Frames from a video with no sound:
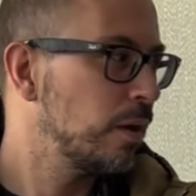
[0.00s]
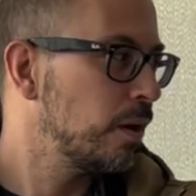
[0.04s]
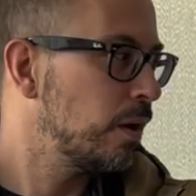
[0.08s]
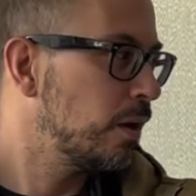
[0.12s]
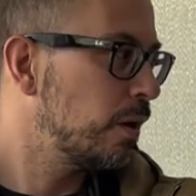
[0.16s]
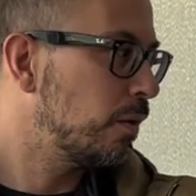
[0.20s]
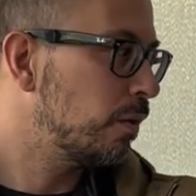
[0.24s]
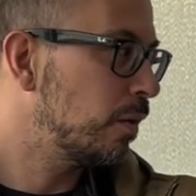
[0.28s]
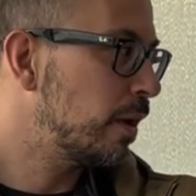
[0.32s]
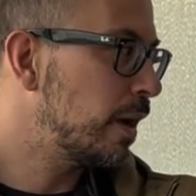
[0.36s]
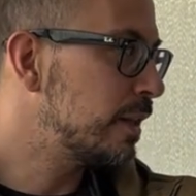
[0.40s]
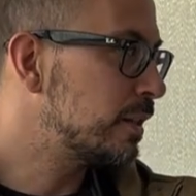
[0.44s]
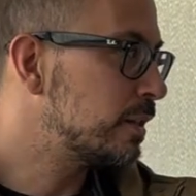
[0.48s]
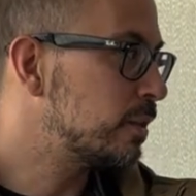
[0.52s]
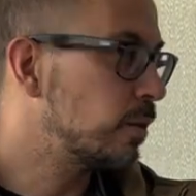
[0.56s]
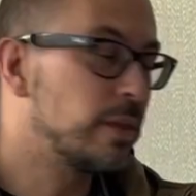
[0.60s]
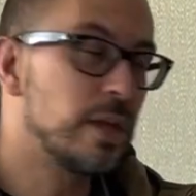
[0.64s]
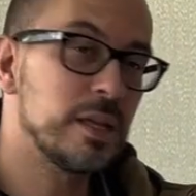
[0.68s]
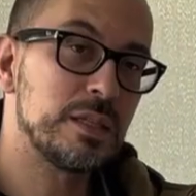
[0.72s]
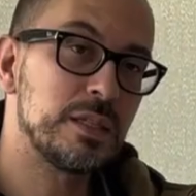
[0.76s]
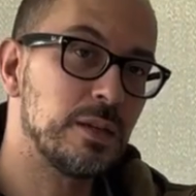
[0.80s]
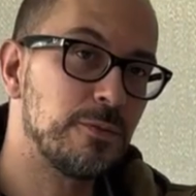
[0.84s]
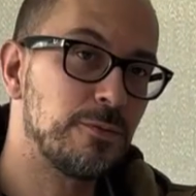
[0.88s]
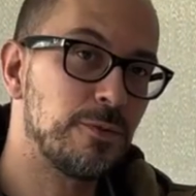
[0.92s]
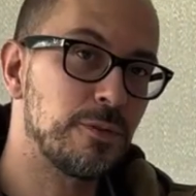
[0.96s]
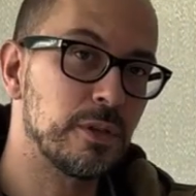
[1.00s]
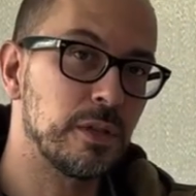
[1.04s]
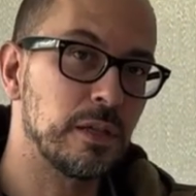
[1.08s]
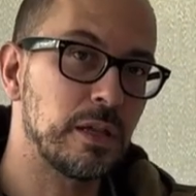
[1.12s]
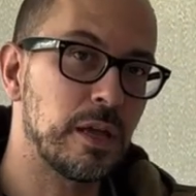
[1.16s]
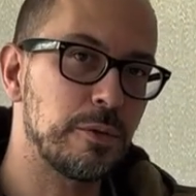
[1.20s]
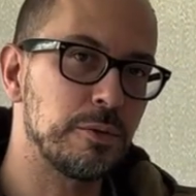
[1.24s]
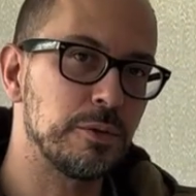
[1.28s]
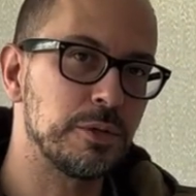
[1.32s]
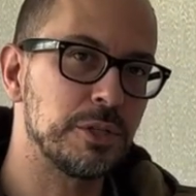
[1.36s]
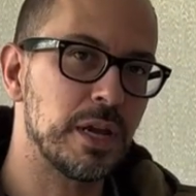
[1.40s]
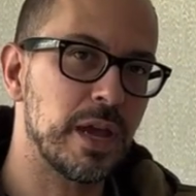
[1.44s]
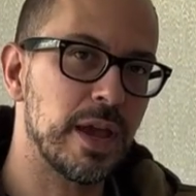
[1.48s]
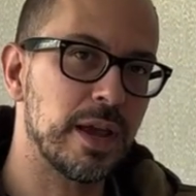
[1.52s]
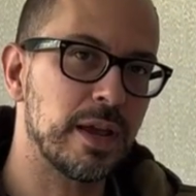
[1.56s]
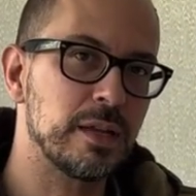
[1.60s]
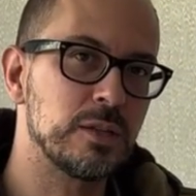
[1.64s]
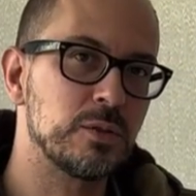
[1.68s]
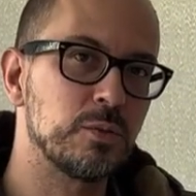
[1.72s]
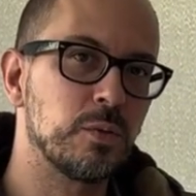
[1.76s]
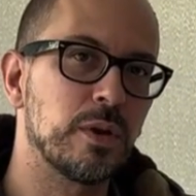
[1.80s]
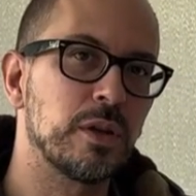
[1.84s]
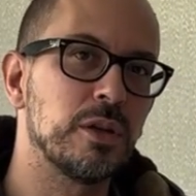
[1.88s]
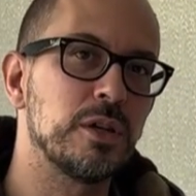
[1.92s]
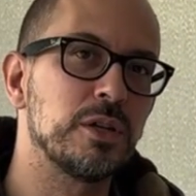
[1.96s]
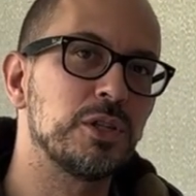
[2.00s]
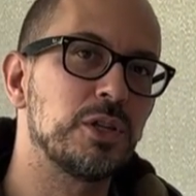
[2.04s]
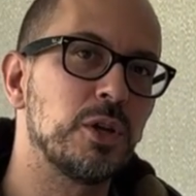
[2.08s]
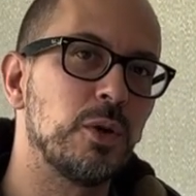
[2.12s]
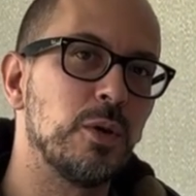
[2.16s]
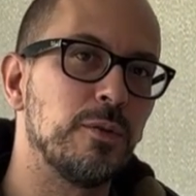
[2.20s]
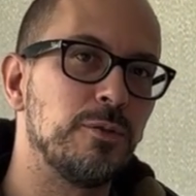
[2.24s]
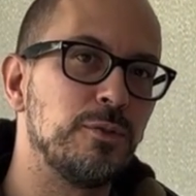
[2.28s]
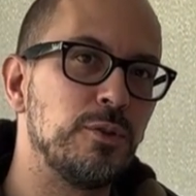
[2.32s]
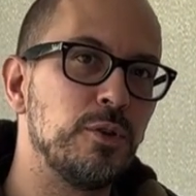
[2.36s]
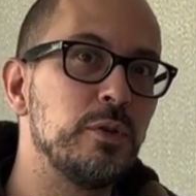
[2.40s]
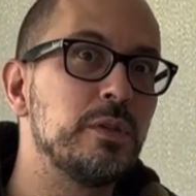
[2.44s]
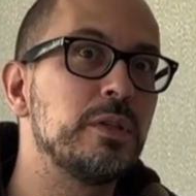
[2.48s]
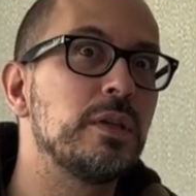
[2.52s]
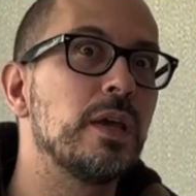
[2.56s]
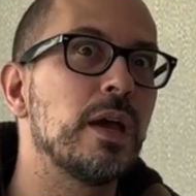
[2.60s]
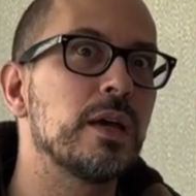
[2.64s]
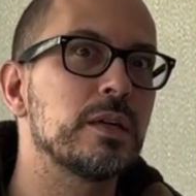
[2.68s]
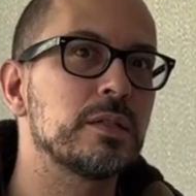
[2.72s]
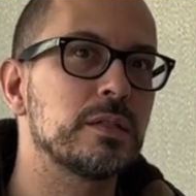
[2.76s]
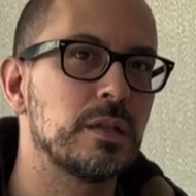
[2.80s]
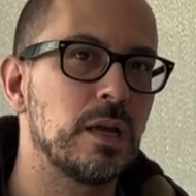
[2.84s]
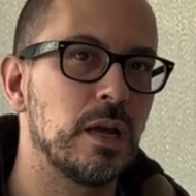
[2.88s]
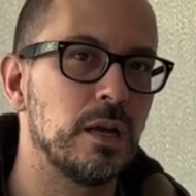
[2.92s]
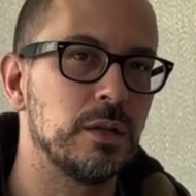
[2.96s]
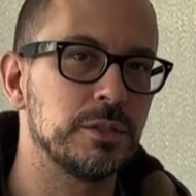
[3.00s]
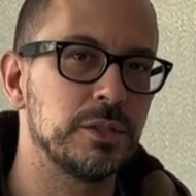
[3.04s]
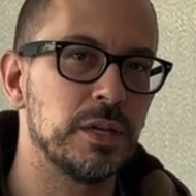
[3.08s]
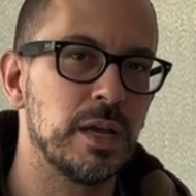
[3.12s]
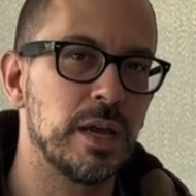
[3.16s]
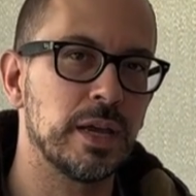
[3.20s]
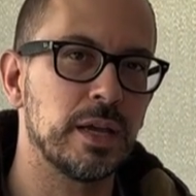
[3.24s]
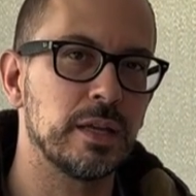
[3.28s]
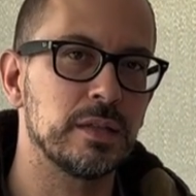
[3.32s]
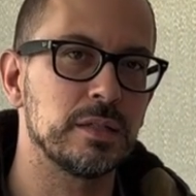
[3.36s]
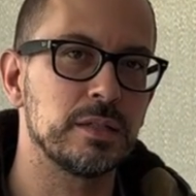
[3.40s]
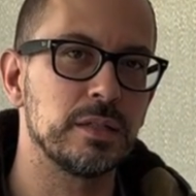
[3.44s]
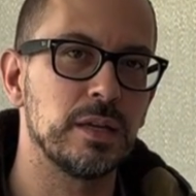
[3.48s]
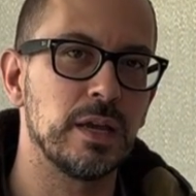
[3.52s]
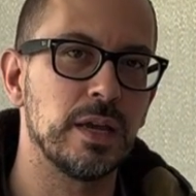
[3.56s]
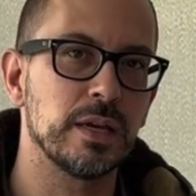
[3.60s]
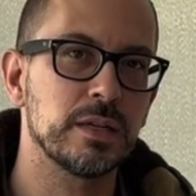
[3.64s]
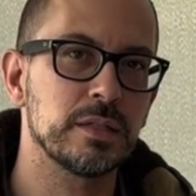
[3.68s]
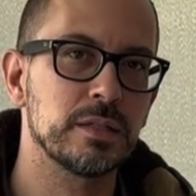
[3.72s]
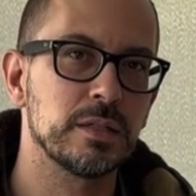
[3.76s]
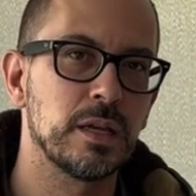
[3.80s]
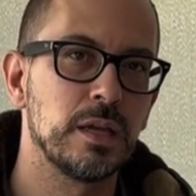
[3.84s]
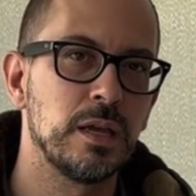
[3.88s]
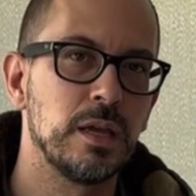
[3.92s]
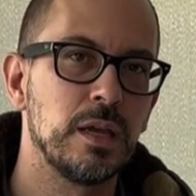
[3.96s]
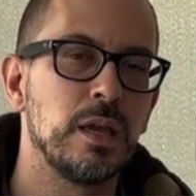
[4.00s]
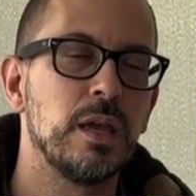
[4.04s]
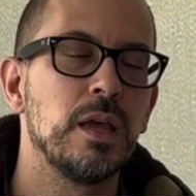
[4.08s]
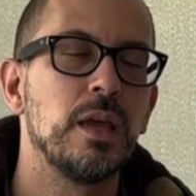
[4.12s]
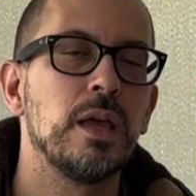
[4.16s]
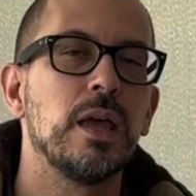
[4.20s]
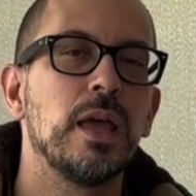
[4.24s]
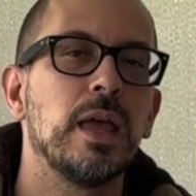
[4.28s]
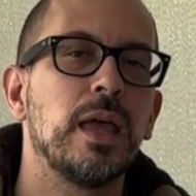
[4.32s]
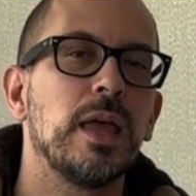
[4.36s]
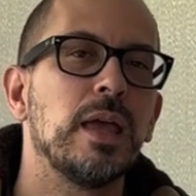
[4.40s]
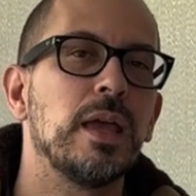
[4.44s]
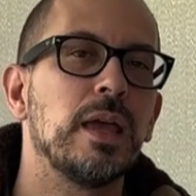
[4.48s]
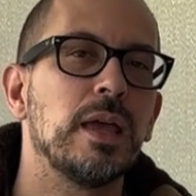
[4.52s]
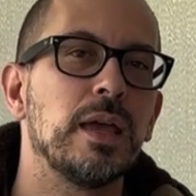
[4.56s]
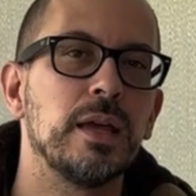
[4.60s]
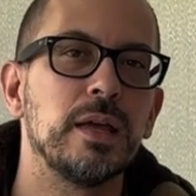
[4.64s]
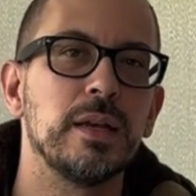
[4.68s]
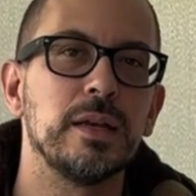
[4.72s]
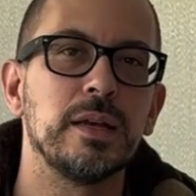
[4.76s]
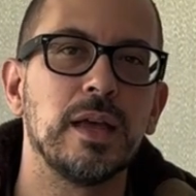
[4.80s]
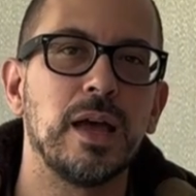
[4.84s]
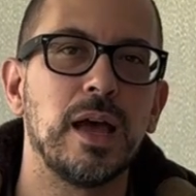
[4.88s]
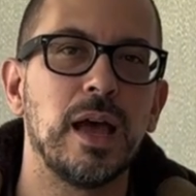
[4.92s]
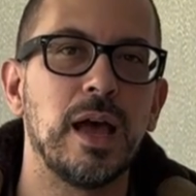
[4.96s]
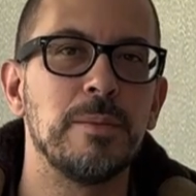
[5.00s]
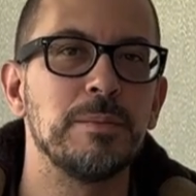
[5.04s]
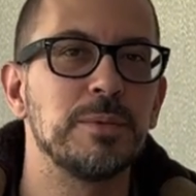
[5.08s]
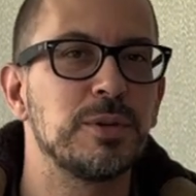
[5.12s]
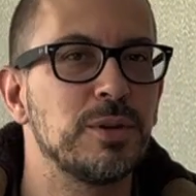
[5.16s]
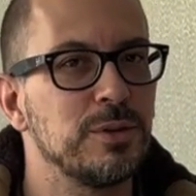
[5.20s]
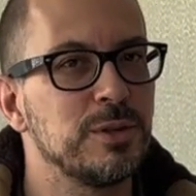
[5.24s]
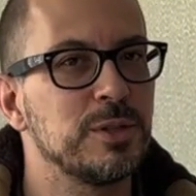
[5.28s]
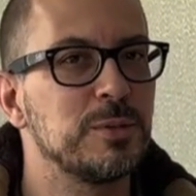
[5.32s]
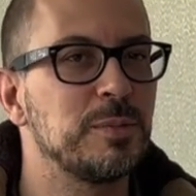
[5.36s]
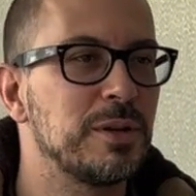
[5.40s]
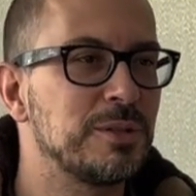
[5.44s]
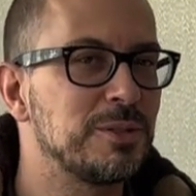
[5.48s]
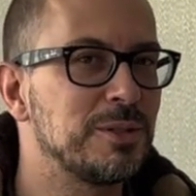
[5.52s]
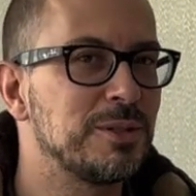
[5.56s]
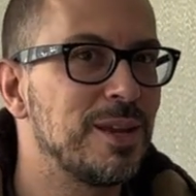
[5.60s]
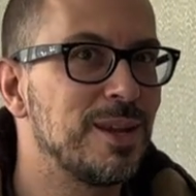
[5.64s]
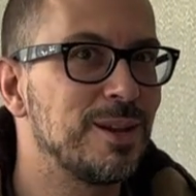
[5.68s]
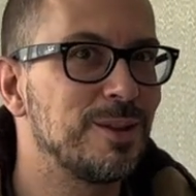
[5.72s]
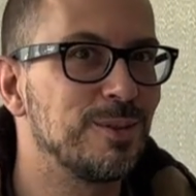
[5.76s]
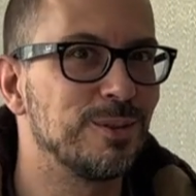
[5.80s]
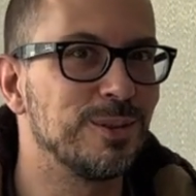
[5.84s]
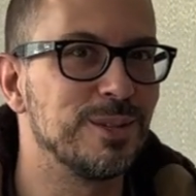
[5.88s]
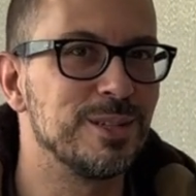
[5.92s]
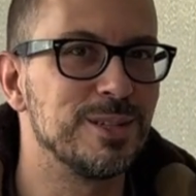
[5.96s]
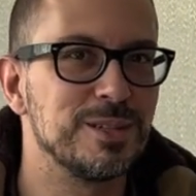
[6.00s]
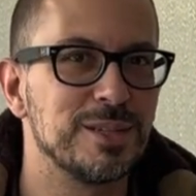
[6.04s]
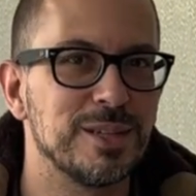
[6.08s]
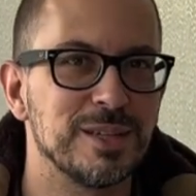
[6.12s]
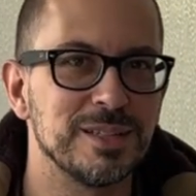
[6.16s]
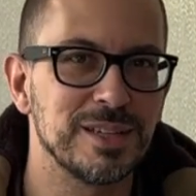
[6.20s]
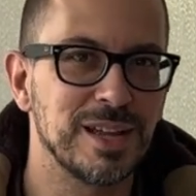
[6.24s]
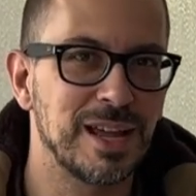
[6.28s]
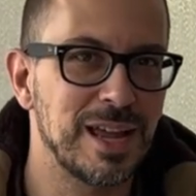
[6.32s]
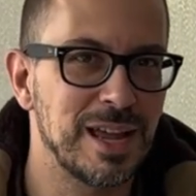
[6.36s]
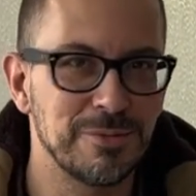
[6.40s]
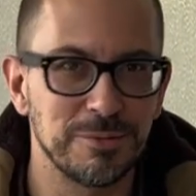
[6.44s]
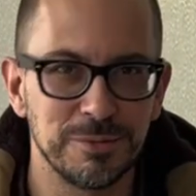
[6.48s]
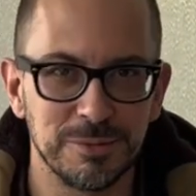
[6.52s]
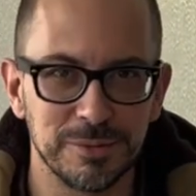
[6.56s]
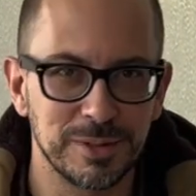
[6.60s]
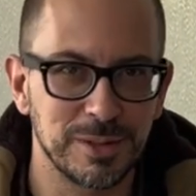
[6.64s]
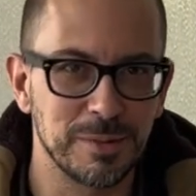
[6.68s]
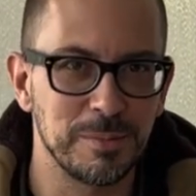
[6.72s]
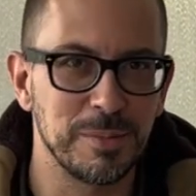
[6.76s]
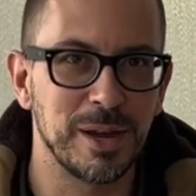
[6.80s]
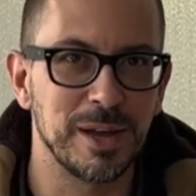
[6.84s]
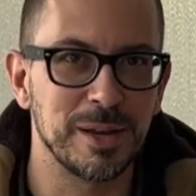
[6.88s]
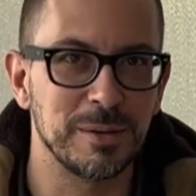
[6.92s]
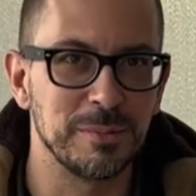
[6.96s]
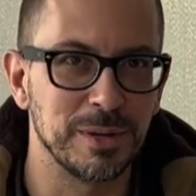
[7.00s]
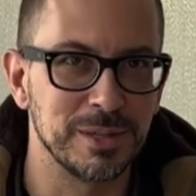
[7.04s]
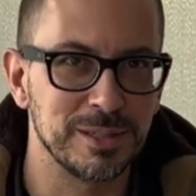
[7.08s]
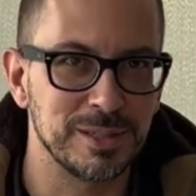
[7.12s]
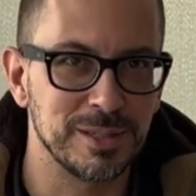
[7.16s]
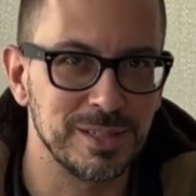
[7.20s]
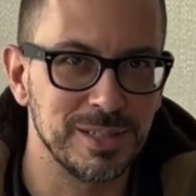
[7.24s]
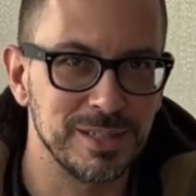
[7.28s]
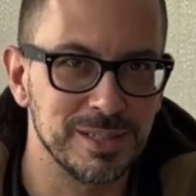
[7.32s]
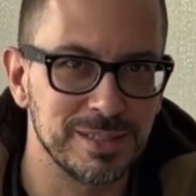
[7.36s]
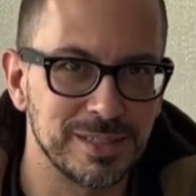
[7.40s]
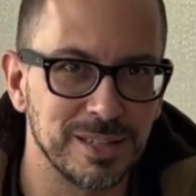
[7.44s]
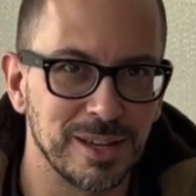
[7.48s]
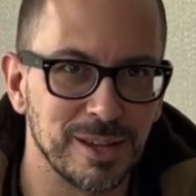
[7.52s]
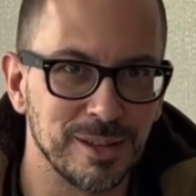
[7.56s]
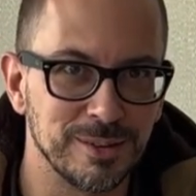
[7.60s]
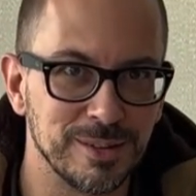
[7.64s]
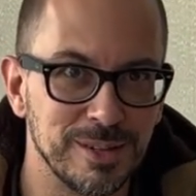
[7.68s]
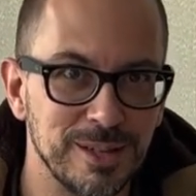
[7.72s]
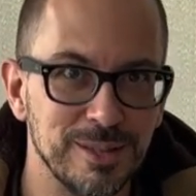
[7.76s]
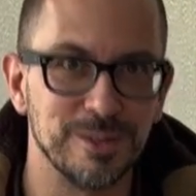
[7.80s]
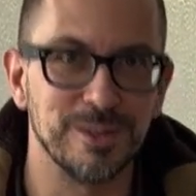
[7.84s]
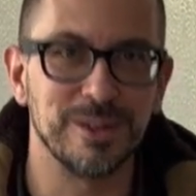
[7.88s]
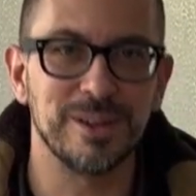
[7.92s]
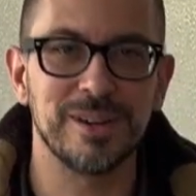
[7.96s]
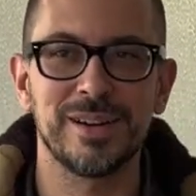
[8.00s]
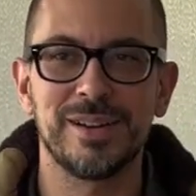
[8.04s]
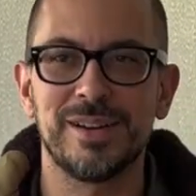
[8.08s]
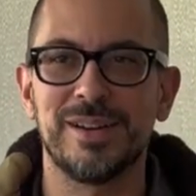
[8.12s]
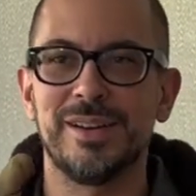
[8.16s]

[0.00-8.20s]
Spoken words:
All right, so that's it for the leather jackets. We're going to show a few textile jackets next, and I'm curious about your take on these because I haven't combined a bunch of these together either.